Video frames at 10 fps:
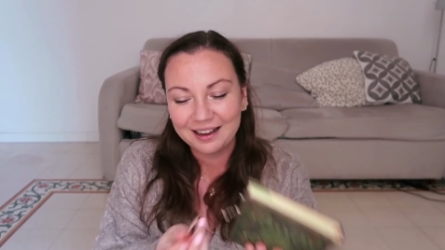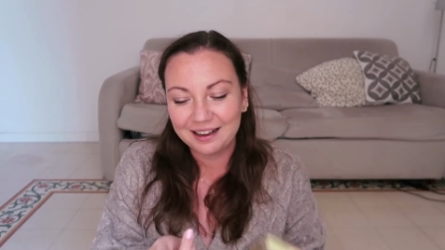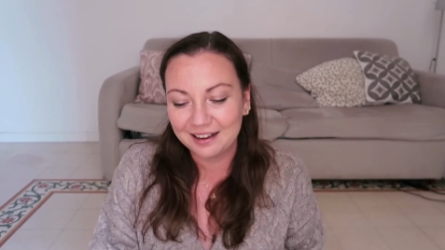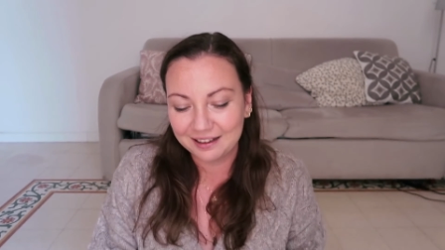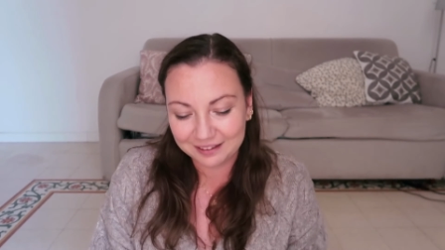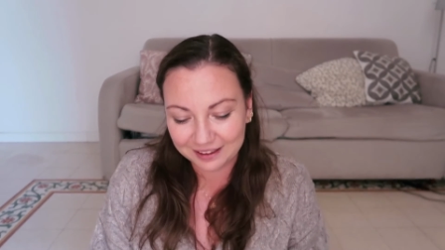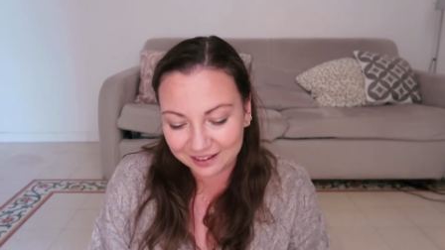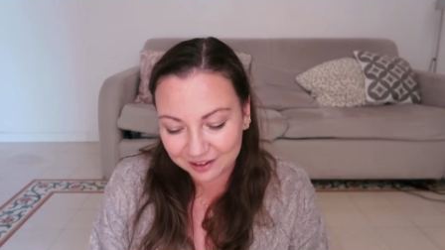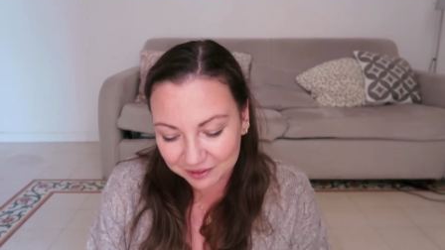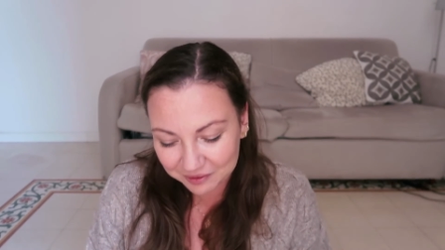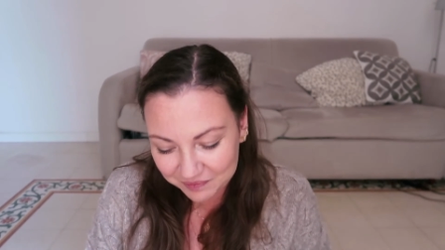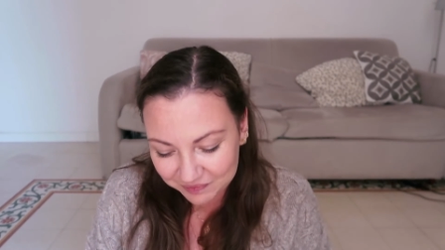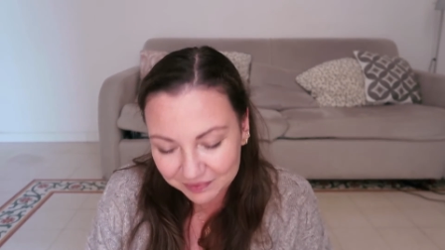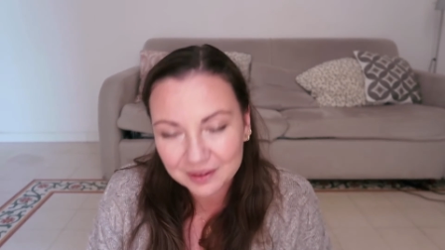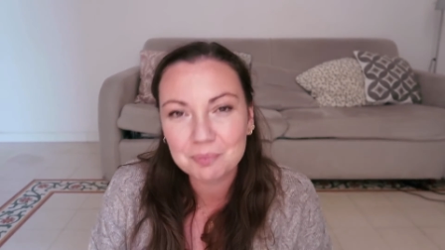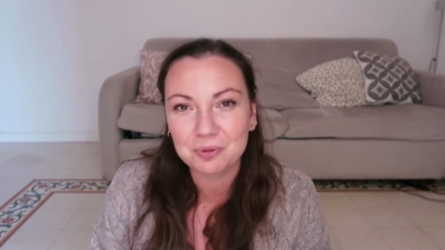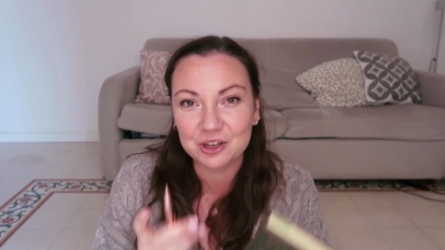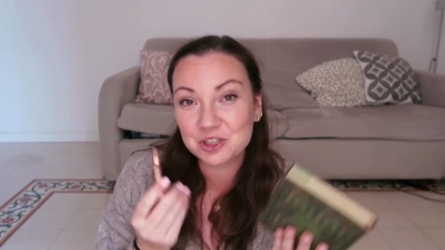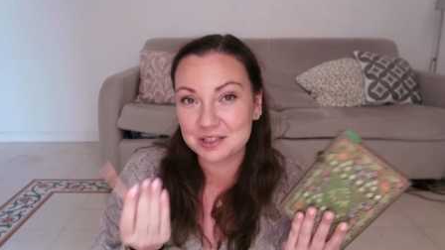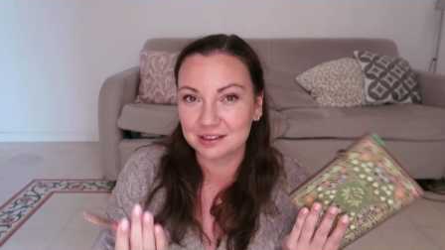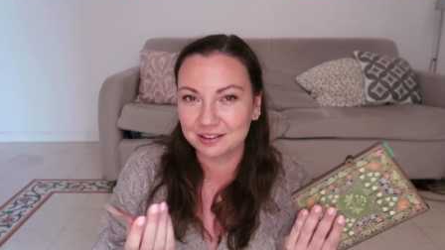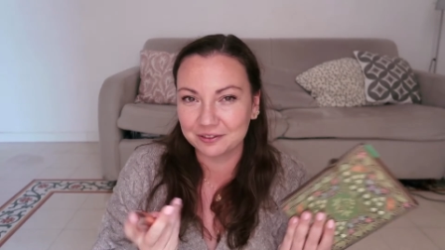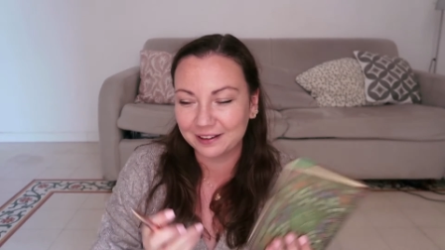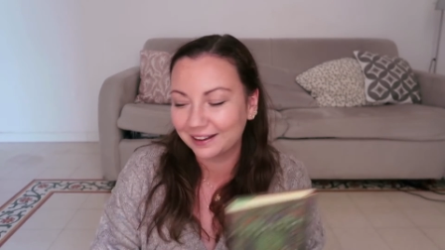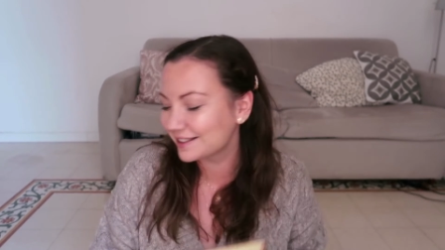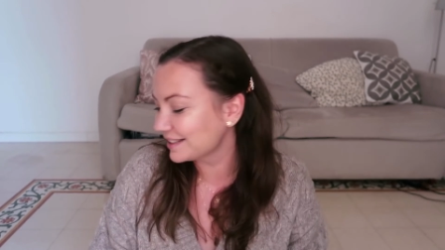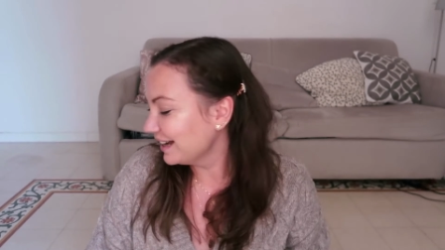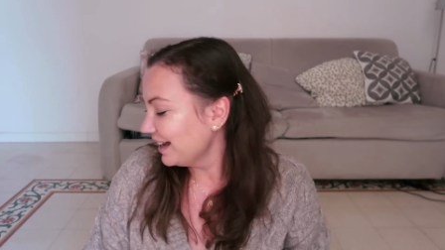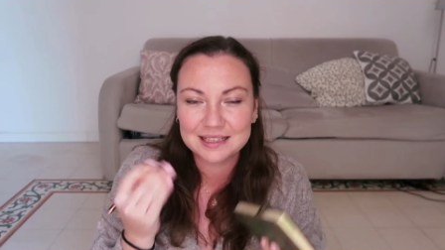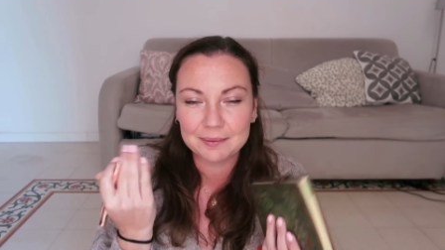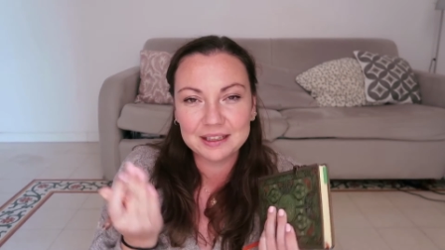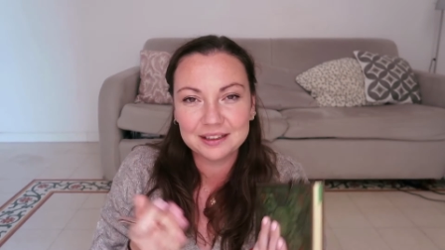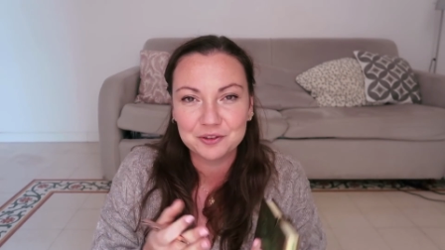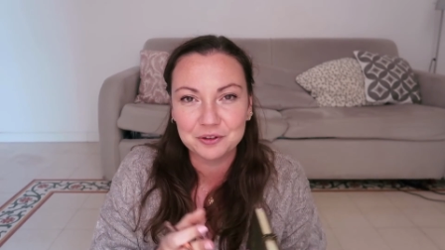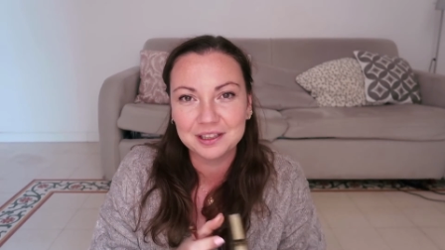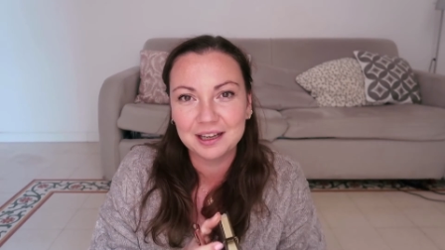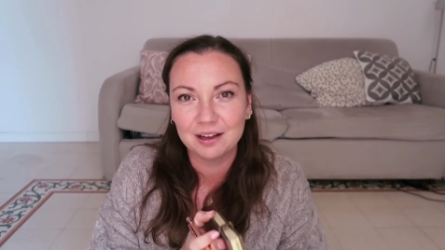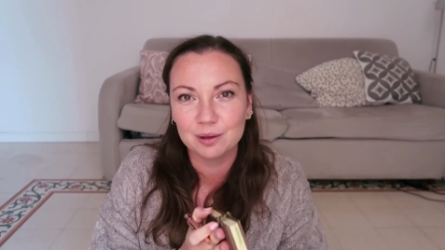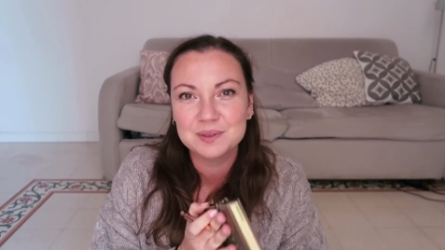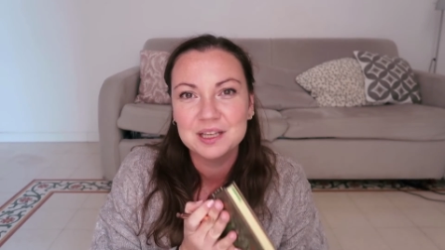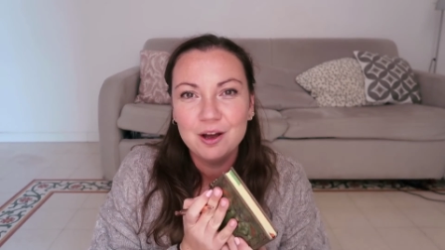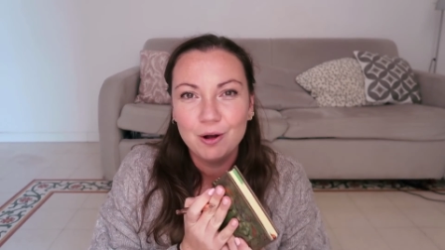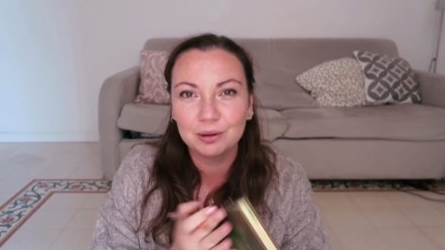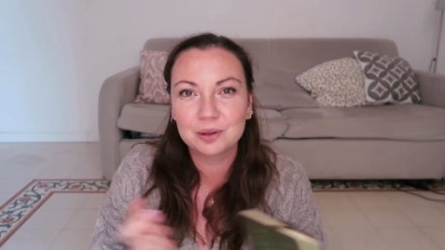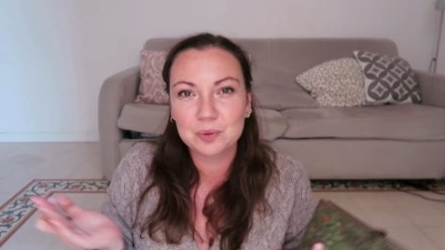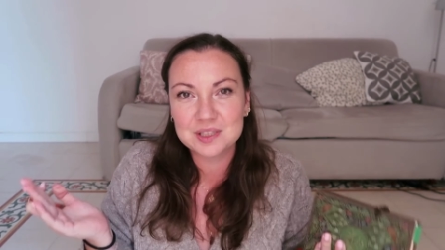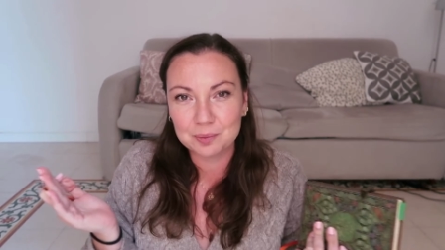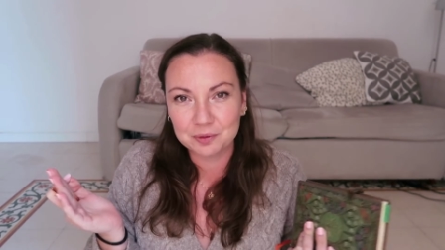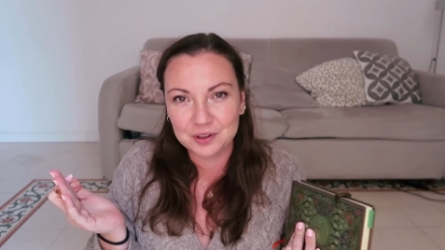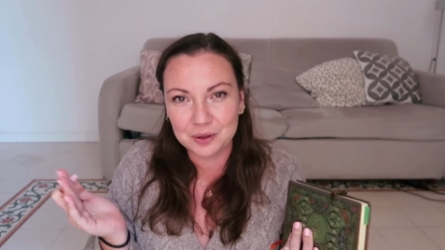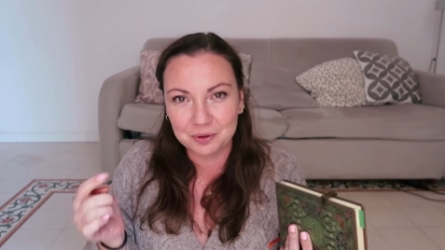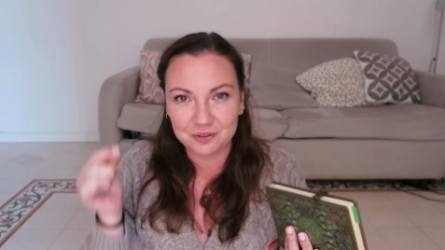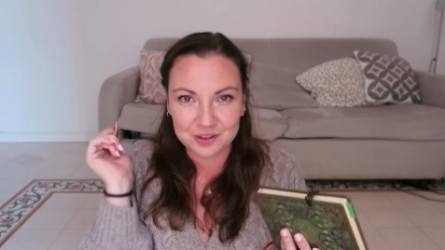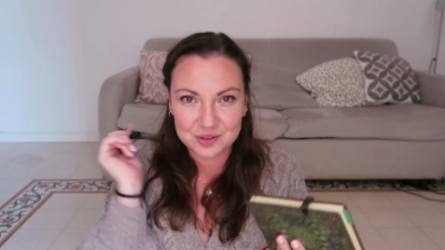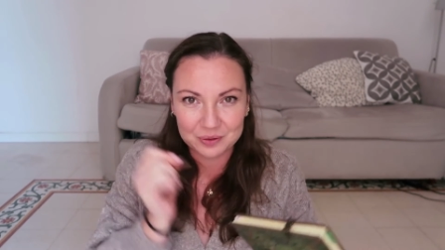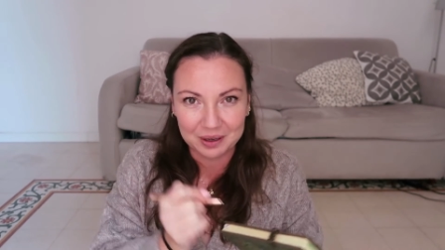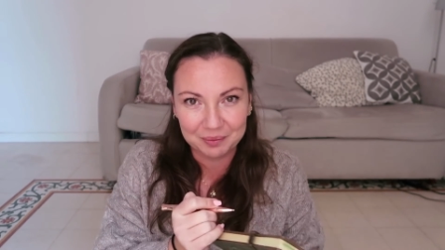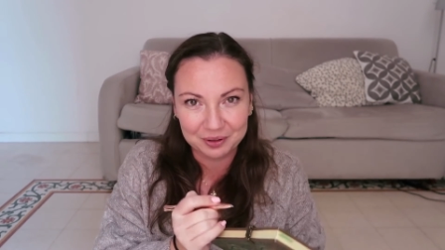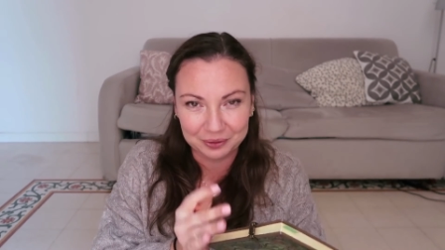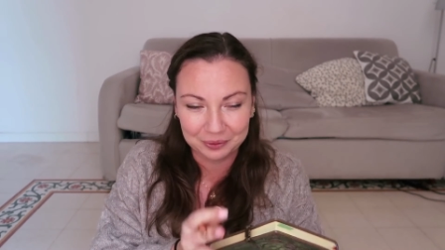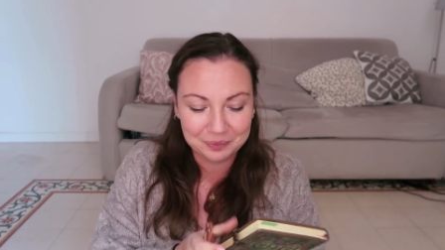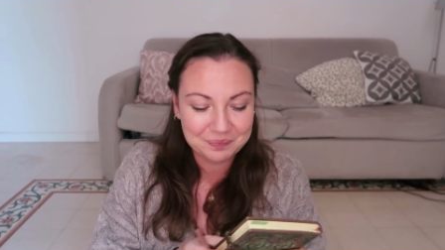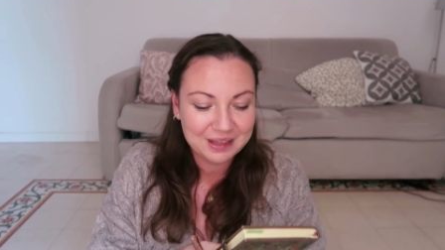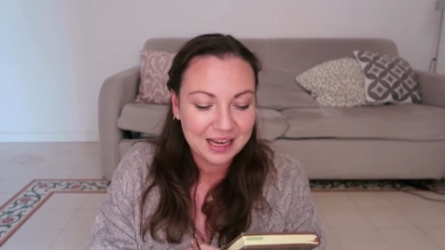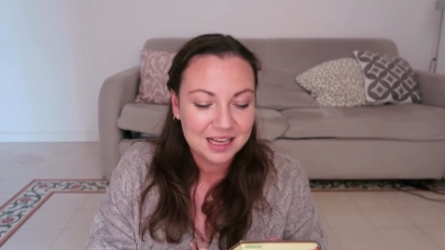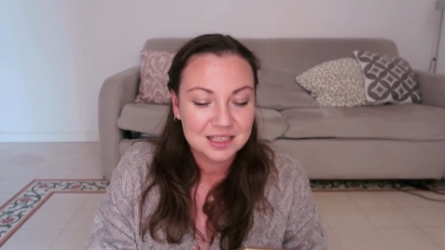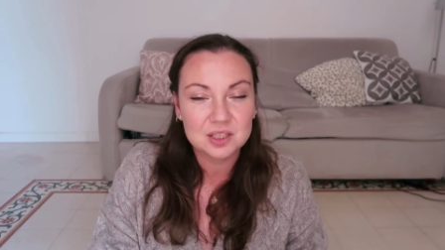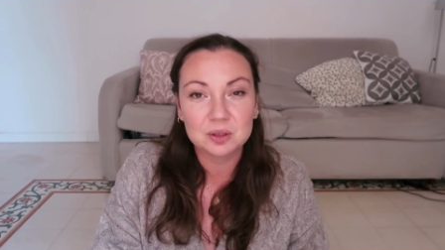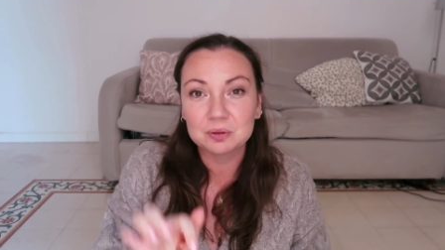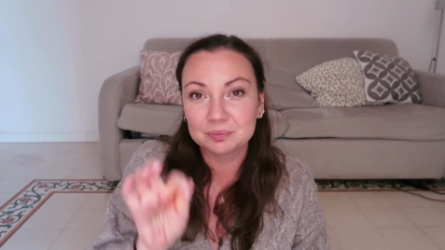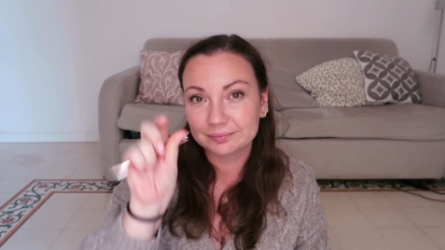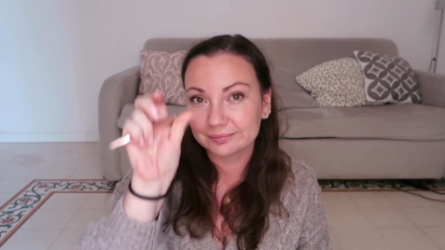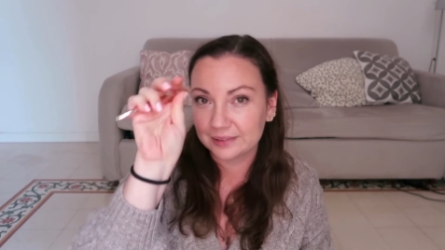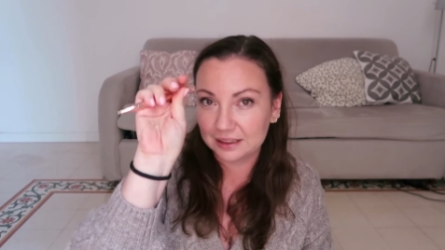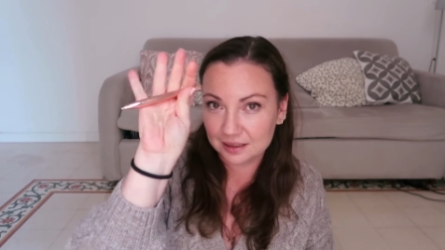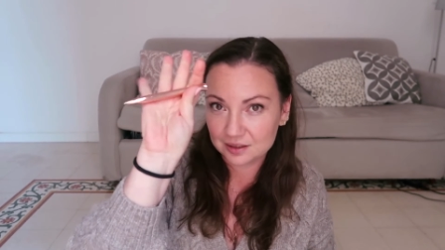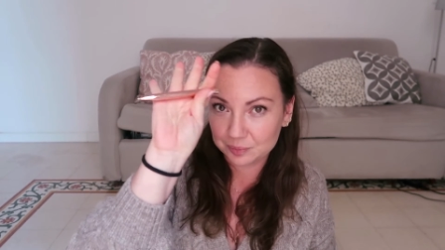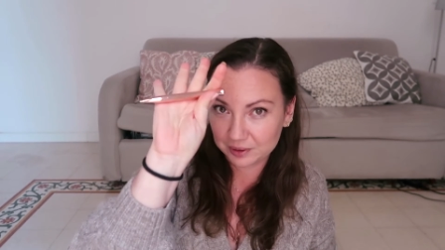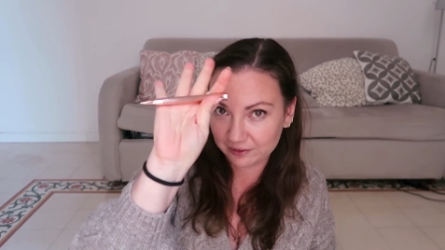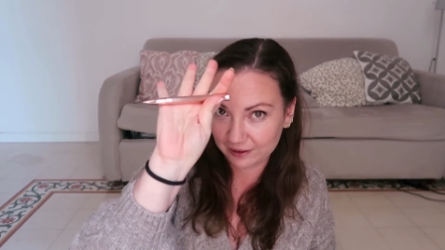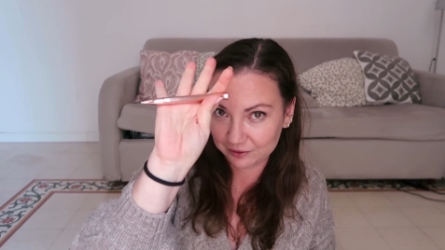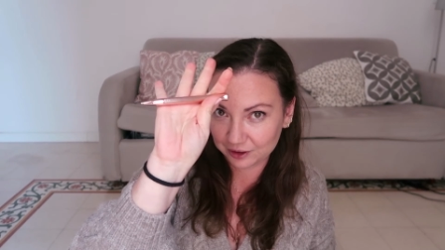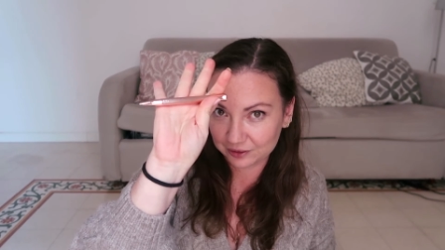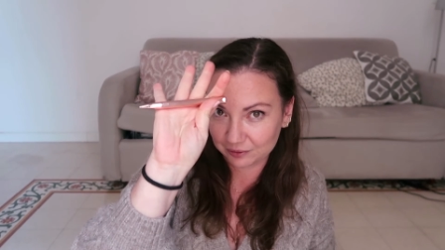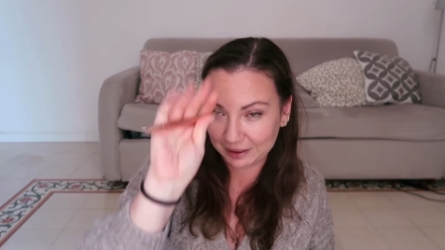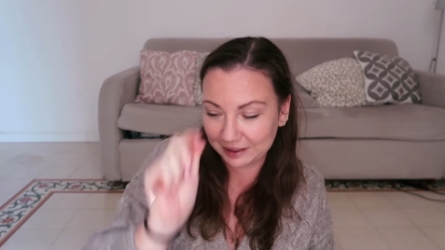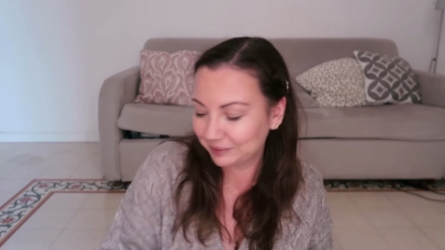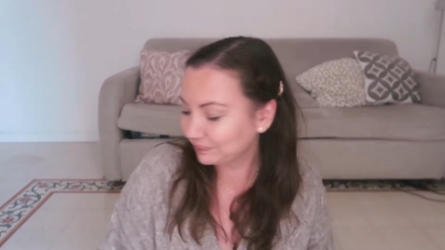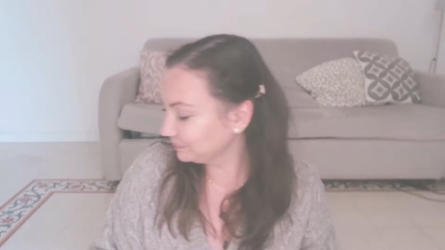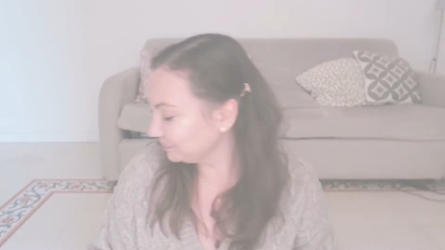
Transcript: Like, precious artifacts and something that really helps all the wisdom of the universe to come through. So another big favorite of mine.